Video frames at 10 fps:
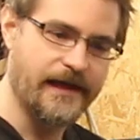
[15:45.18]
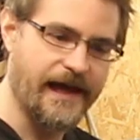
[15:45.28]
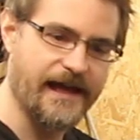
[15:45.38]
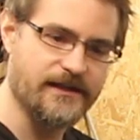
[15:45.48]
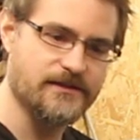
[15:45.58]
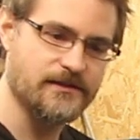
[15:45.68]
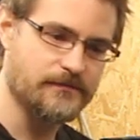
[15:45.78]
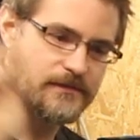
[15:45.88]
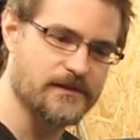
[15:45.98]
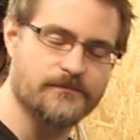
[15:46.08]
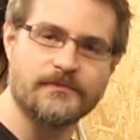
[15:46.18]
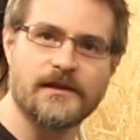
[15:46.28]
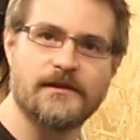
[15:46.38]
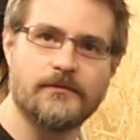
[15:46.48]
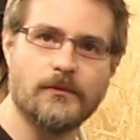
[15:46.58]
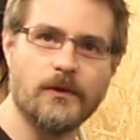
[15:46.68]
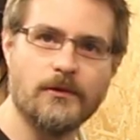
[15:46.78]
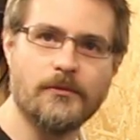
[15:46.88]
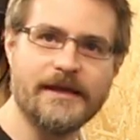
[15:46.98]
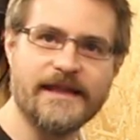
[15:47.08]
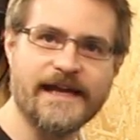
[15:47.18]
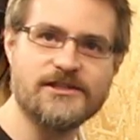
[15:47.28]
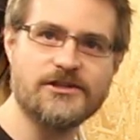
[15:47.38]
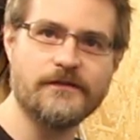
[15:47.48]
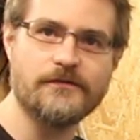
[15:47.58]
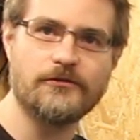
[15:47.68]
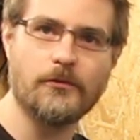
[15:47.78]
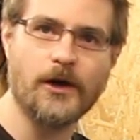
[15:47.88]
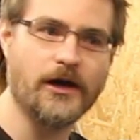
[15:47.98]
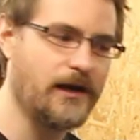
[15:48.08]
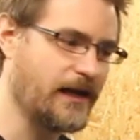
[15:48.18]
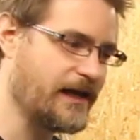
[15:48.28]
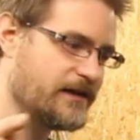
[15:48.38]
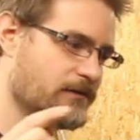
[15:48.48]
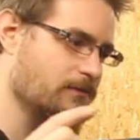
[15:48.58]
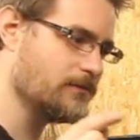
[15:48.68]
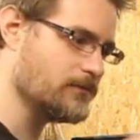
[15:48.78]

and we will be the engine for a while, and